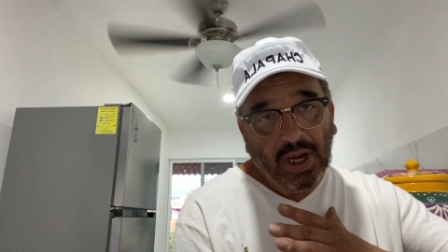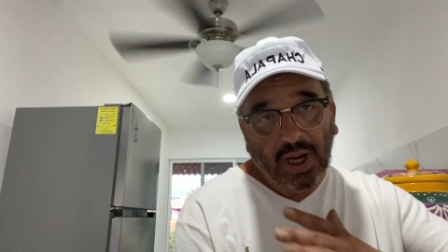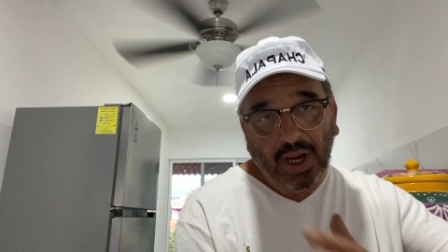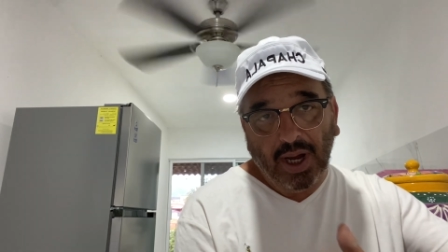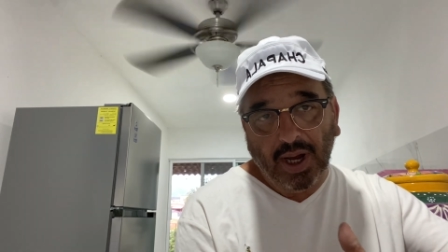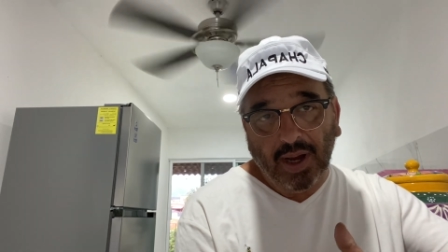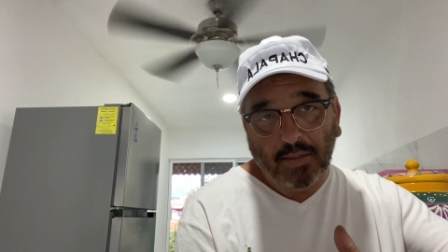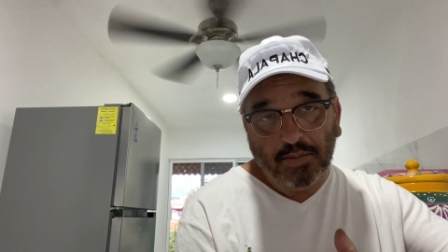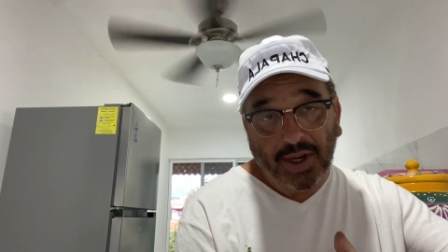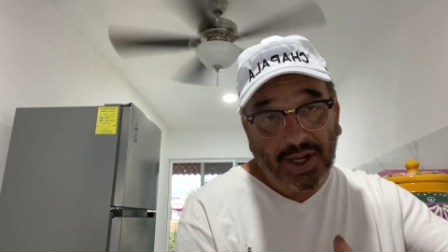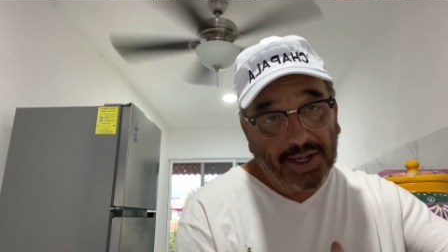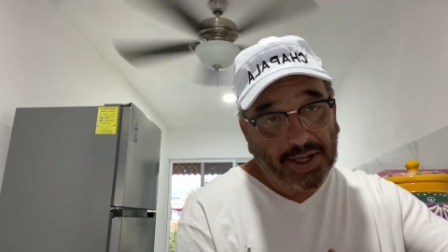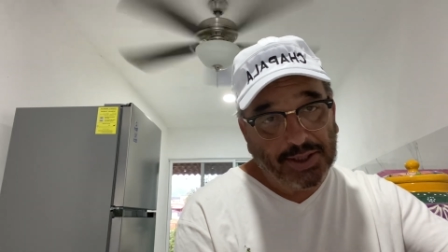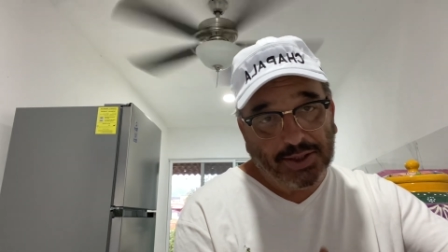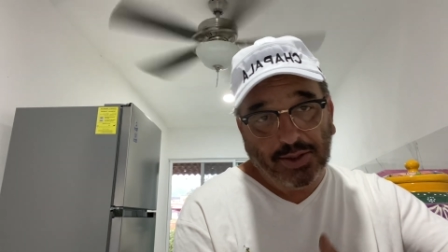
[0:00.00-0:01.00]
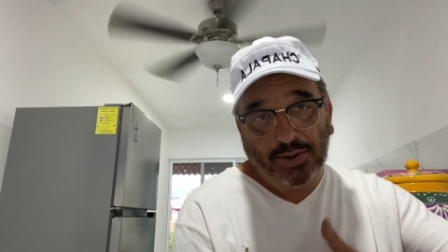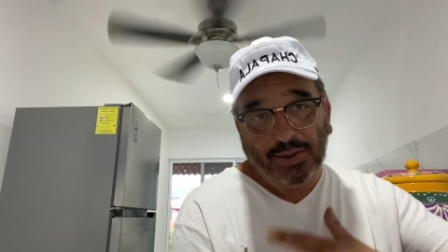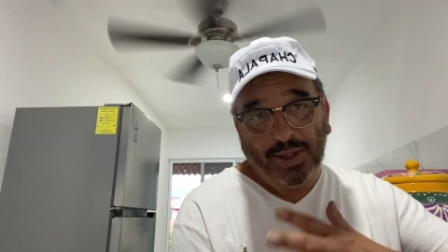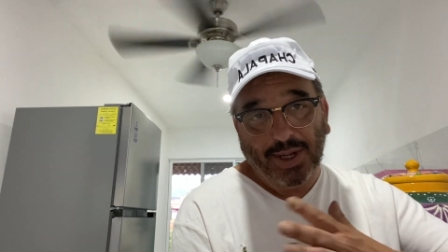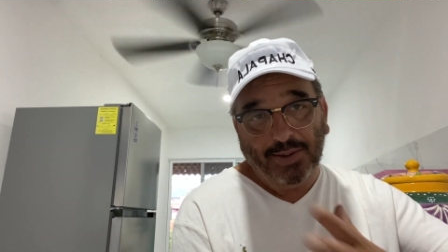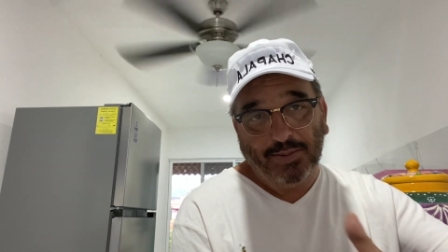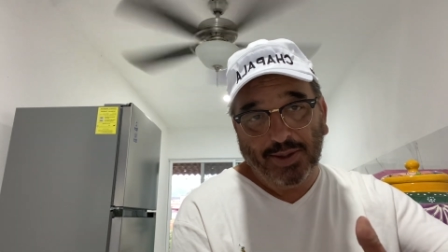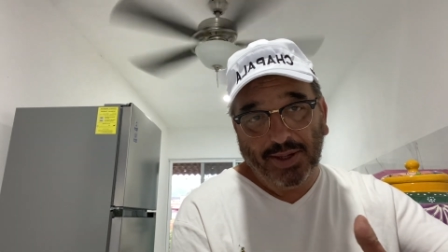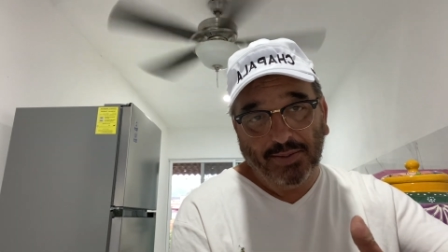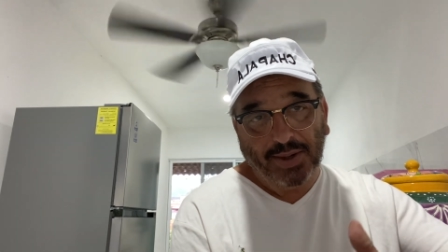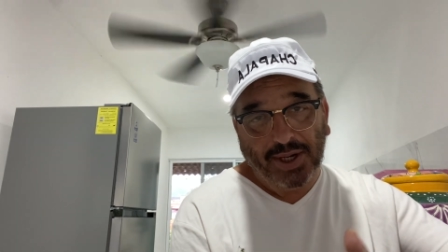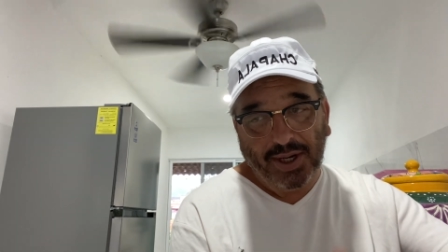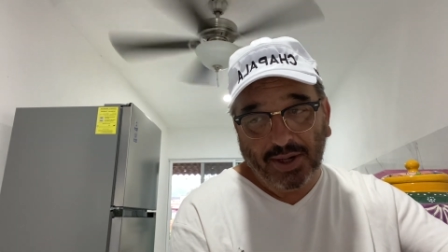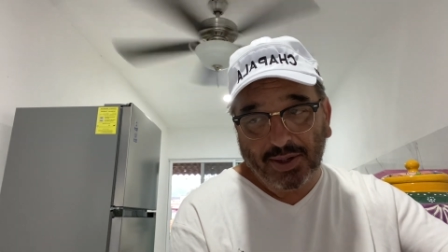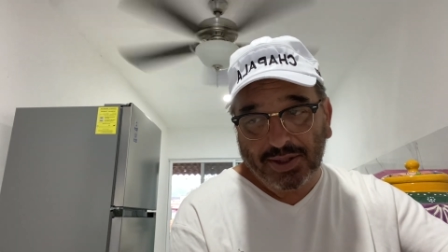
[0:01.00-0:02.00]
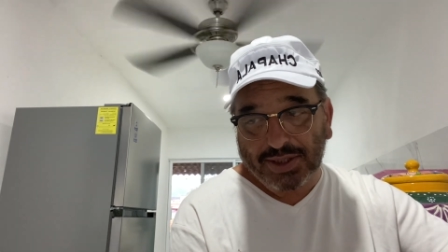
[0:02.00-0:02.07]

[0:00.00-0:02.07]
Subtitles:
And I do love living here.